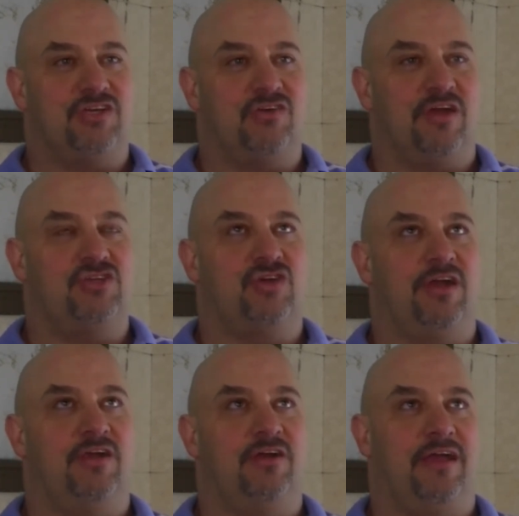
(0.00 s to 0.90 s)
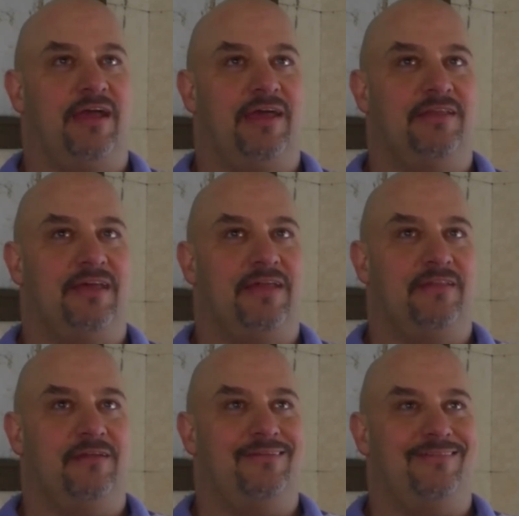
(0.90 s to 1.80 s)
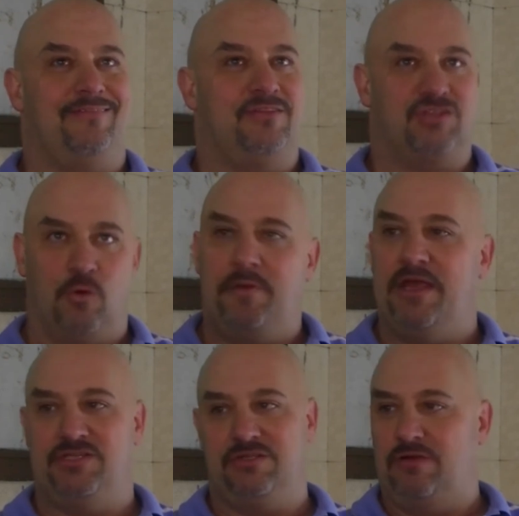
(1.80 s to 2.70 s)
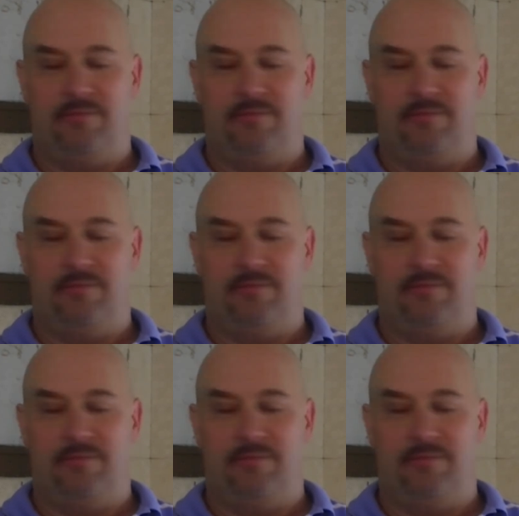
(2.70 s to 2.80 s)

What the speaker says: a great trainer and so patient.